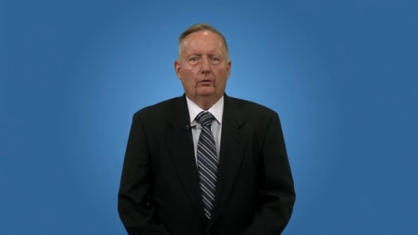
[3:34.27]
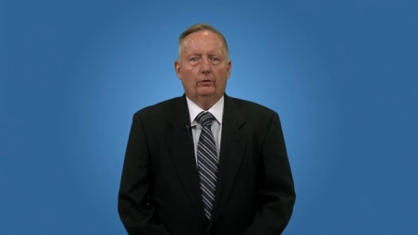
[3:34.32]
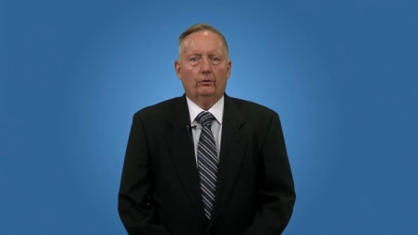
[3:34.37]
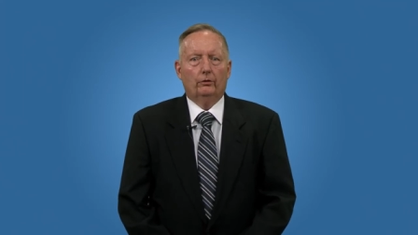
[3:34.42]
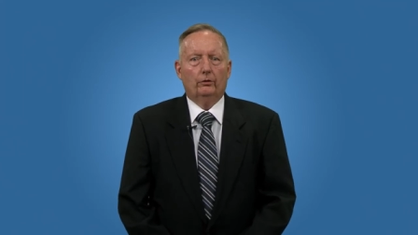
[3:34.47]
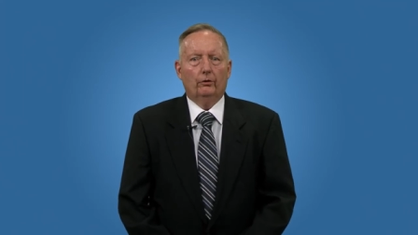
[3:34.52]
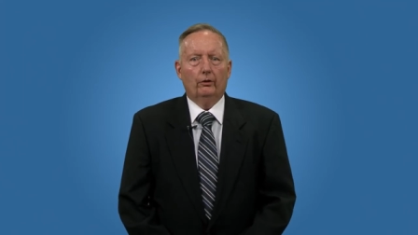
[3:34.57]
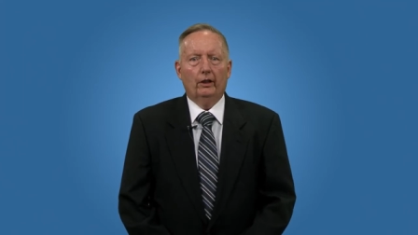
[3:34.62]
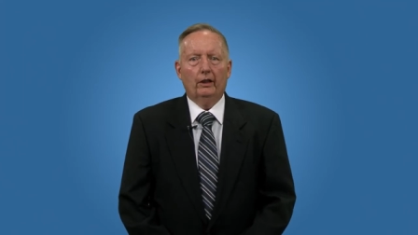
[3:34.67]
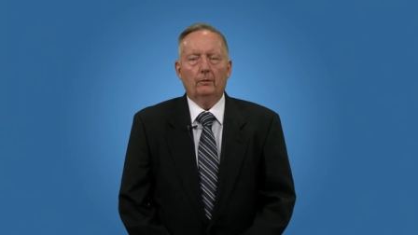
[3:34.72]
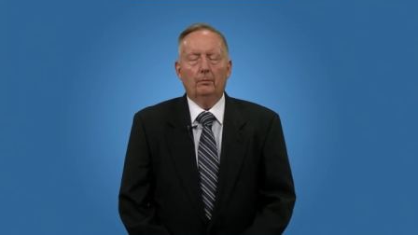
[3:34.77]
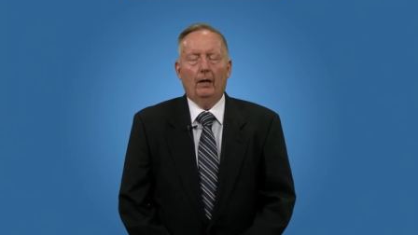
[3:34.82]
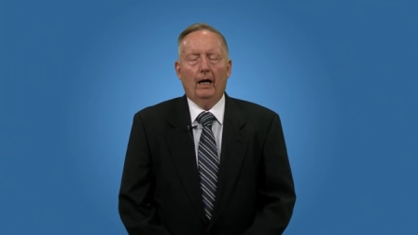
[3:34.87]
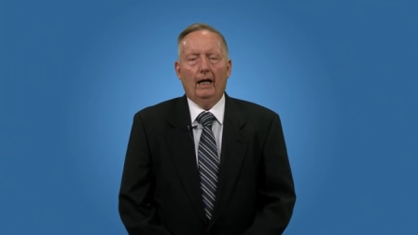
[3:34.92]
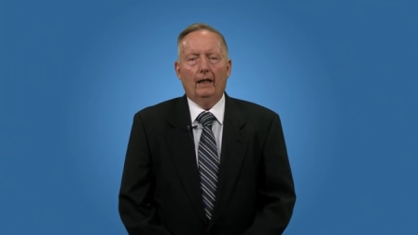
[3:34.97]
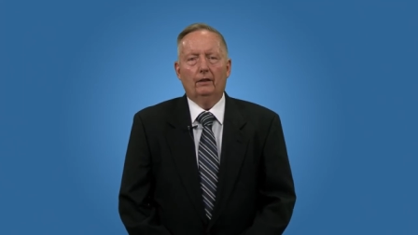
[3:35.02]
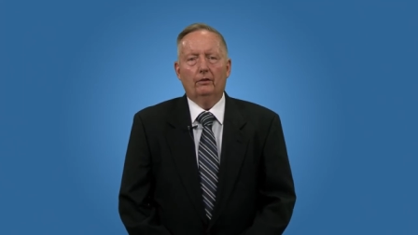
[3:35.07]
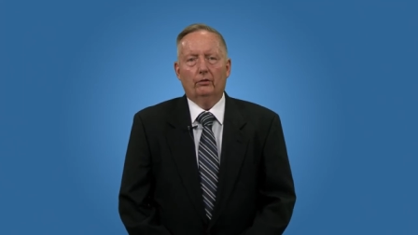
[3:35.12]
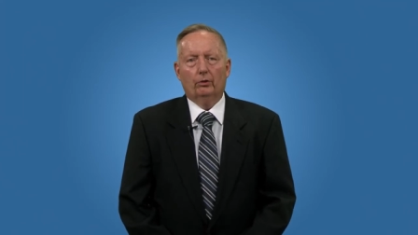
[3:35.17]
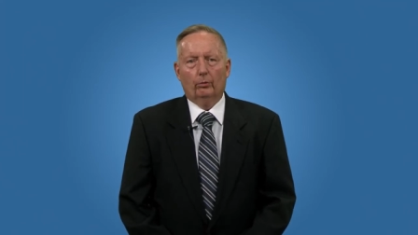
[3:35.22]
During
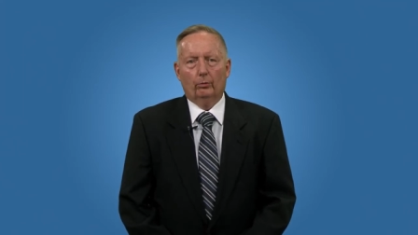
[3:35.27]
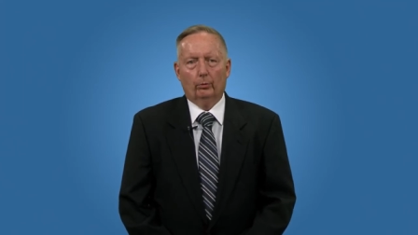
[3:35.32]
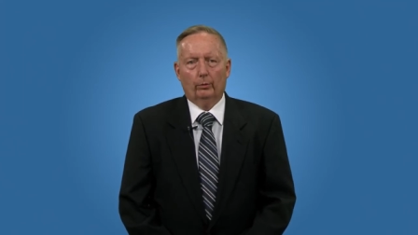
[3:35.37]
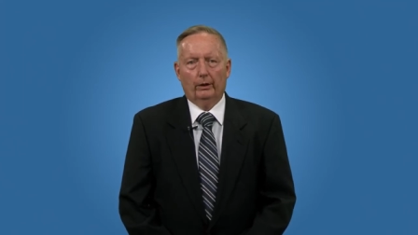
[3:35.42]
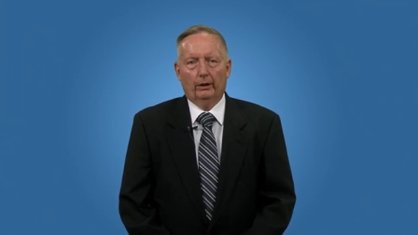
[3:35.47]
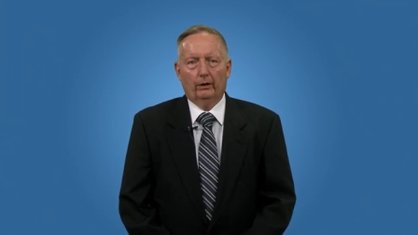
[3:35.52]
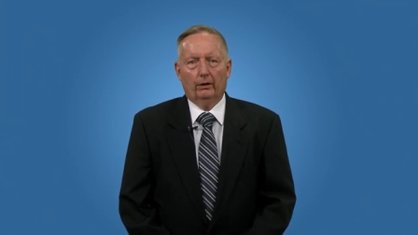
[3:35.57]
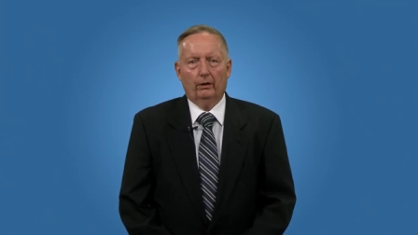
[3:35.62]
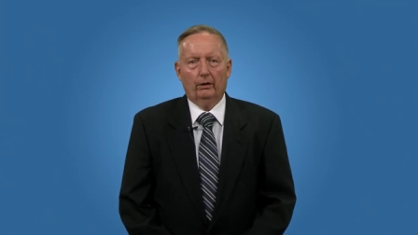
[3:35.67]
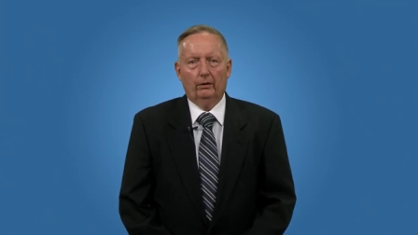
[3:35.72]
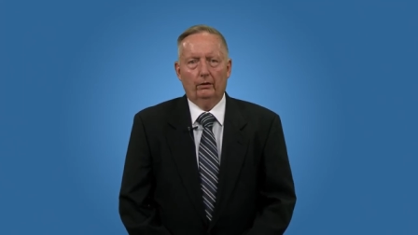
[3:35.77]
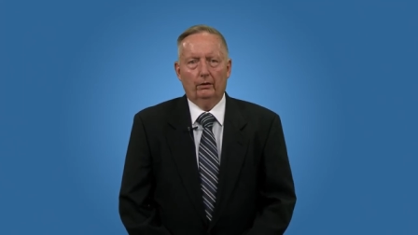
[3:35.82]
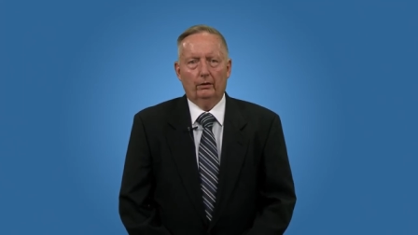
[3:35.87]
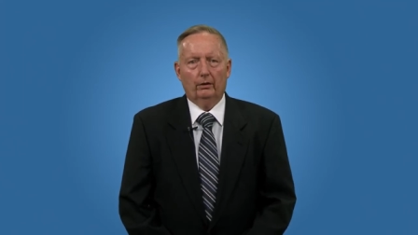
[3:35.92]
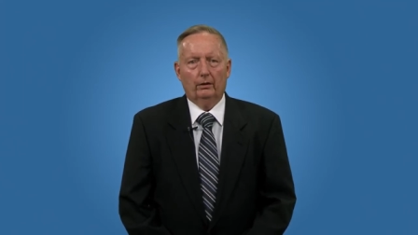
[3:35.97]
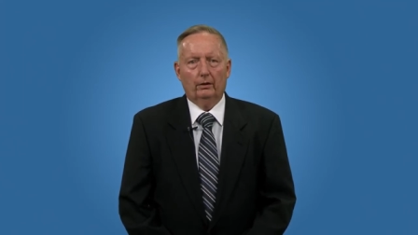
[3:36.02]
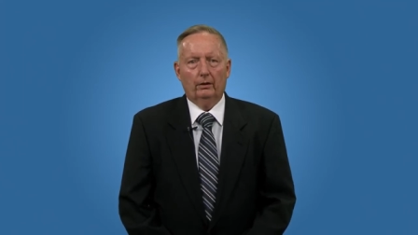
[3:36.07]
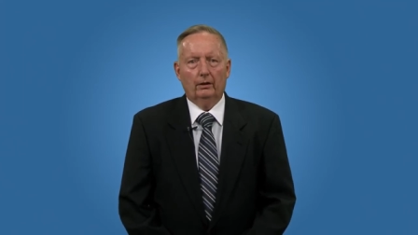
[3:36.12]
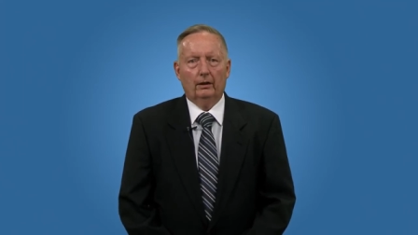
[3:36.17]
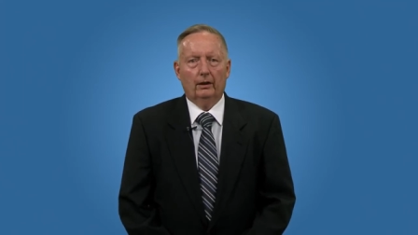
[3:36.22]
my career
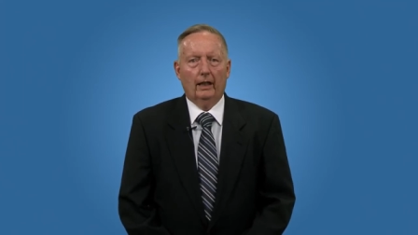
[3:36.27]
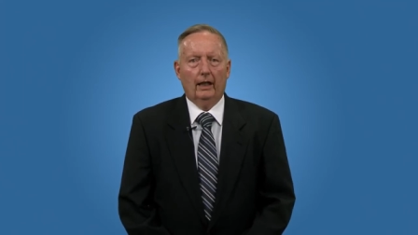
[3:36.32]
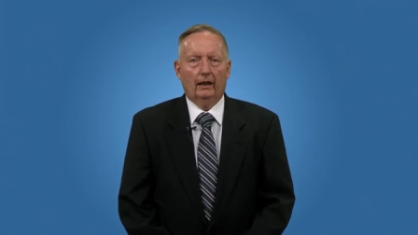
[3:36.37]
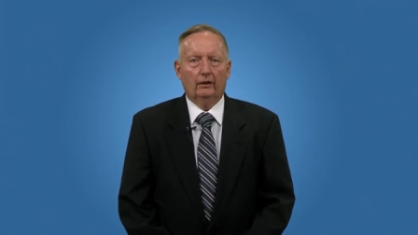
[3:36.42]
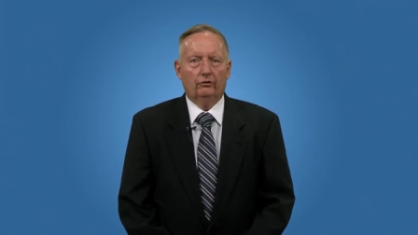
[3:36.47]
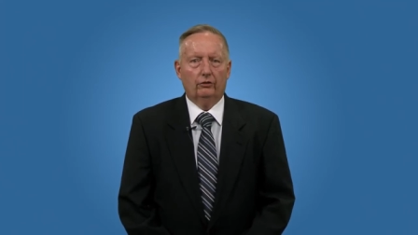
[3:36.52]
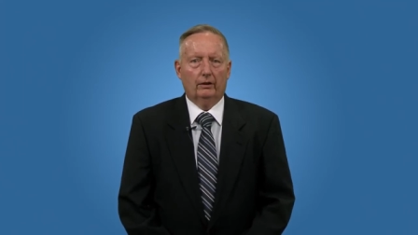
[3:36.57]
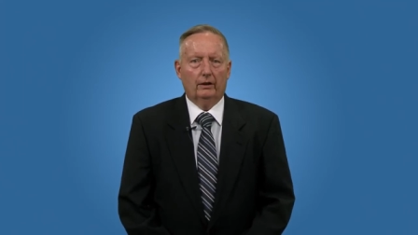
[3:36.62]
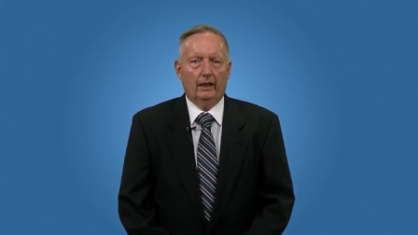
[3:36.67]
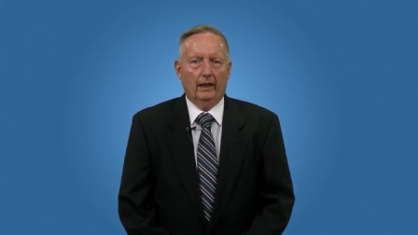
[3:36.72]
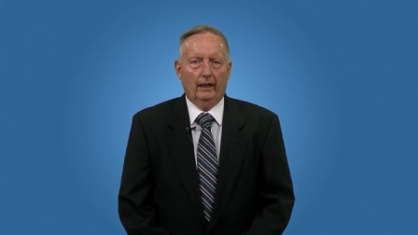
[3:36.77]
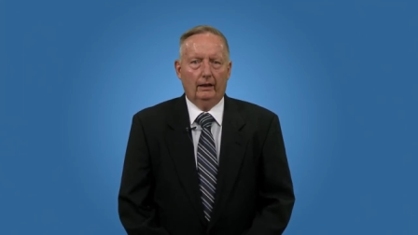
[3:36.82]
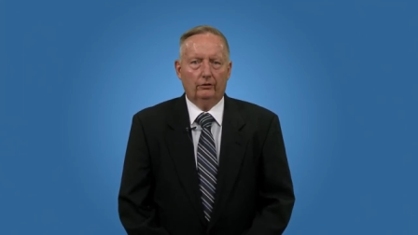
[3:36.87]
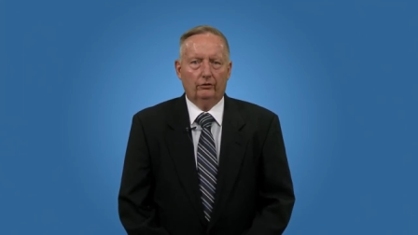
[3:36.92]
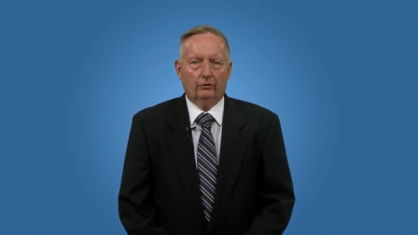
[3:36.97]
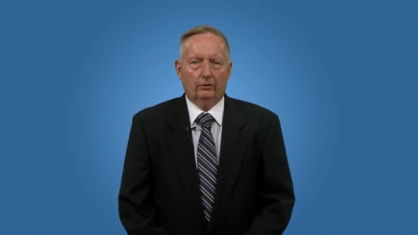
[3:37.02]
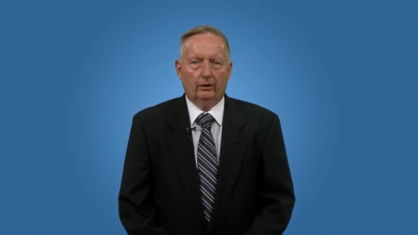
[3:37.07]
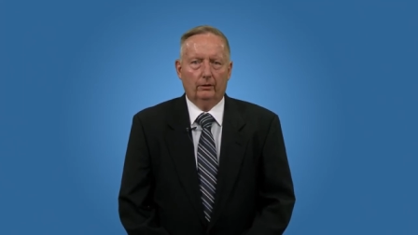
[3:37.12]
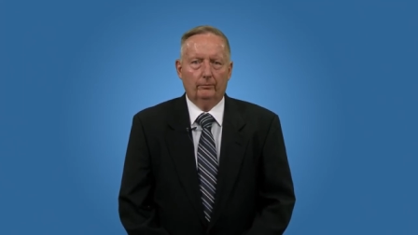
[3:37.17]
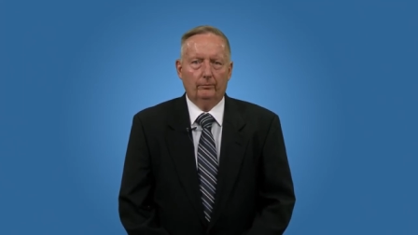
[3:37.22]
in
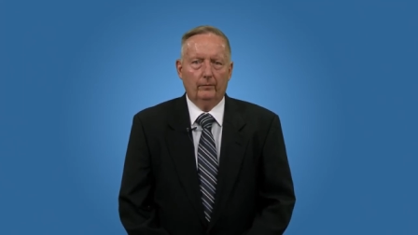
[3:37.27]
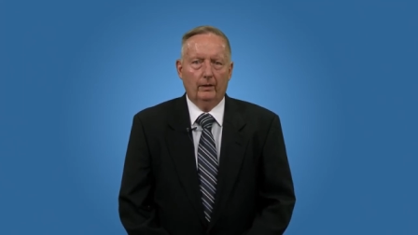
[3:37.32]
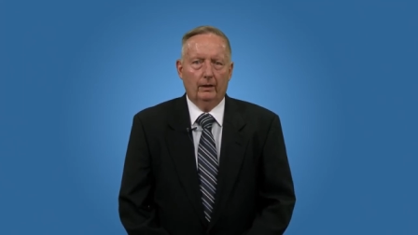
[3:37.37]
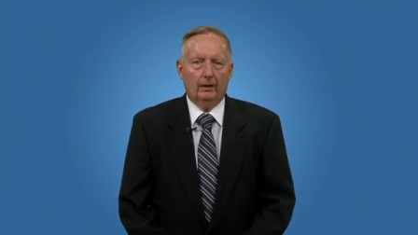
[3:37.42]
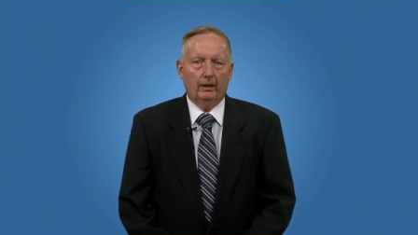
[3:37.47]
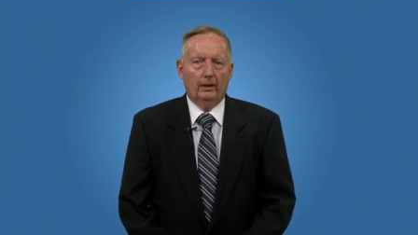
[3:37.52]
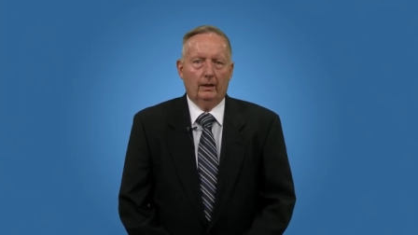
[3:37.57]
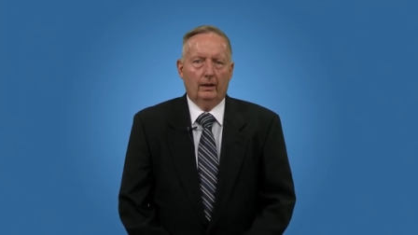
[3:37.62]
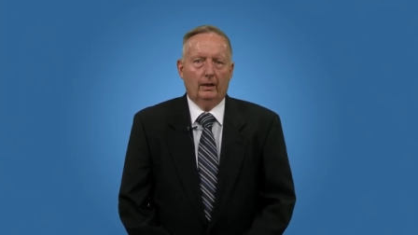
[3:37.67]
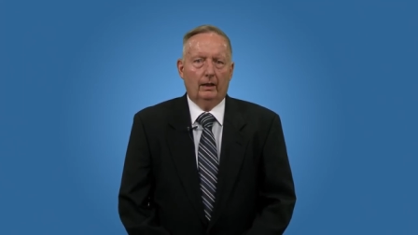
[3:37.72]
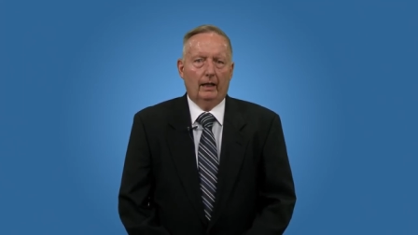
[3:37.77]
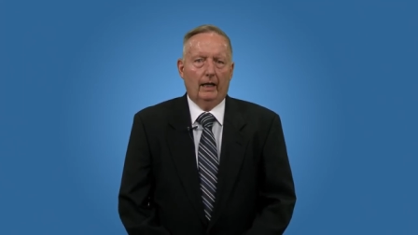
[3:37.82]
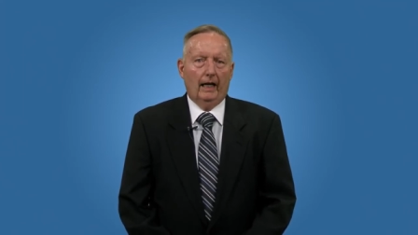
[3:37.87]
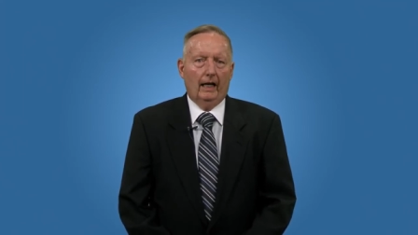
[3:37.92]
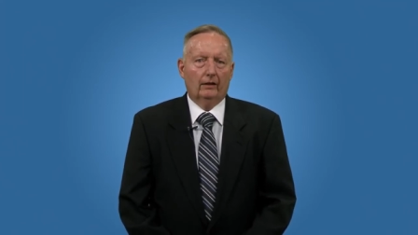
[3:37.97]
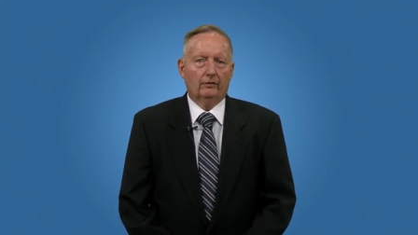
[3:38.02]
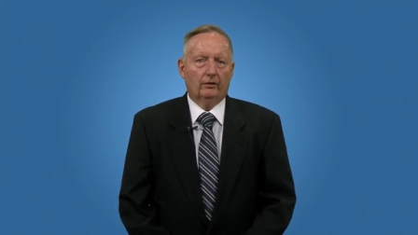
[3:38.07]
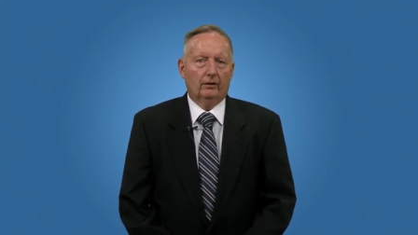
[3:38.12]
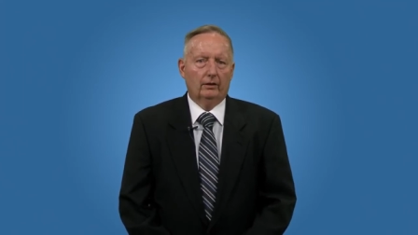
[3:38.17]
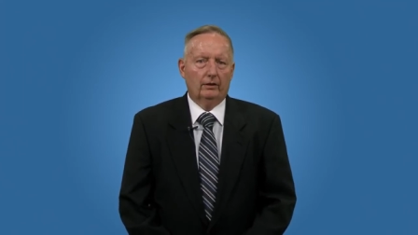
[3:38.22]
education
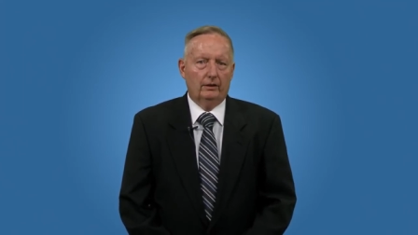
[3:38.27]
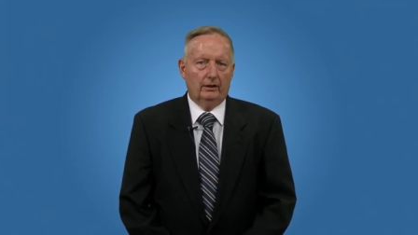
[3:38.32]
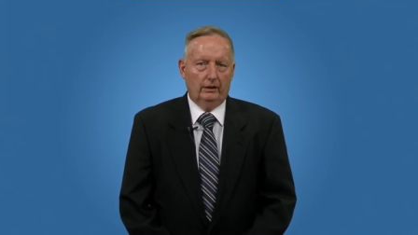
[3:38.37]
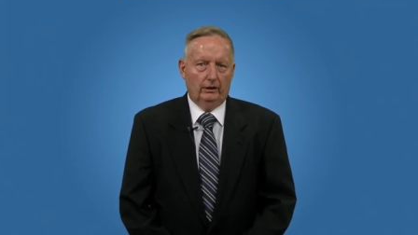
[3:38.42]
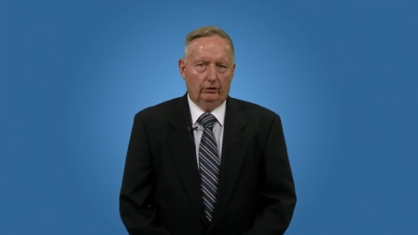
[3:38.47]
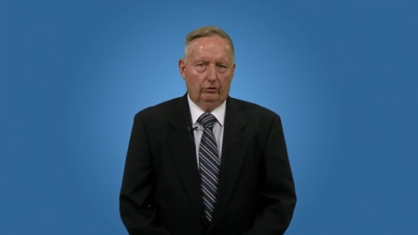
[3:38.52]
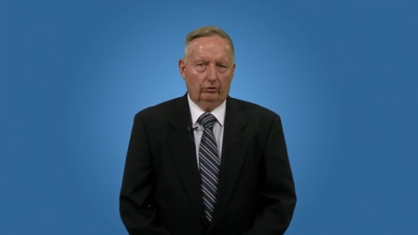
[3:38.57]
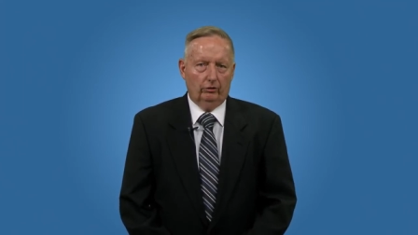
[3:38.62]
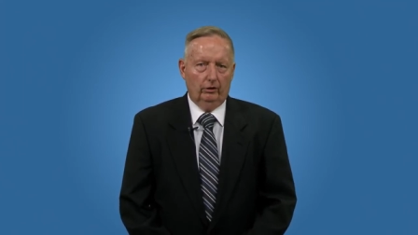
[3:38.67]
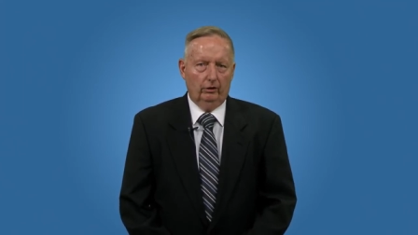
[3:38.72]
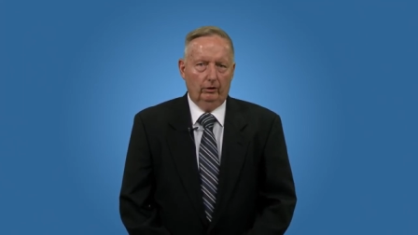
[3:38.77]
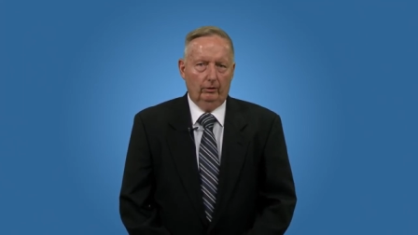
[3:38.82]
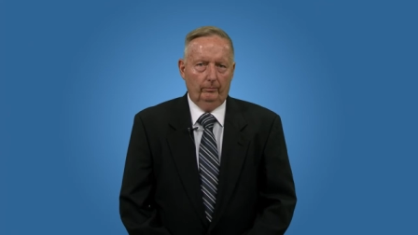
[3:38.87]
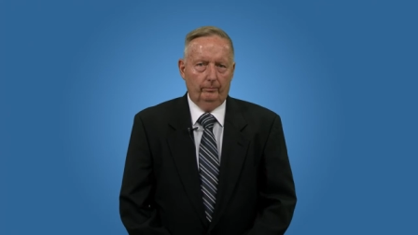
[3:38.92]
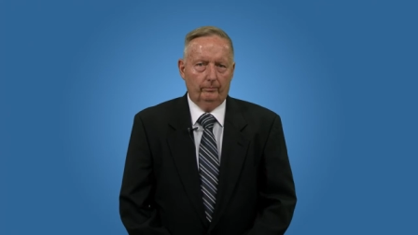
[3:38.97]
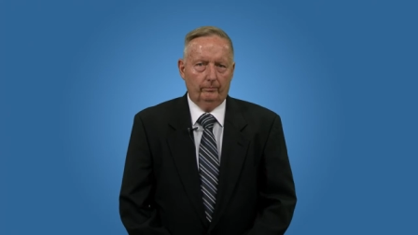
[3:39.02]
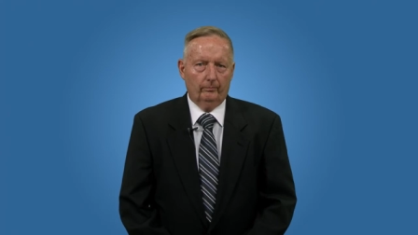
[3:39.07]
as a teacher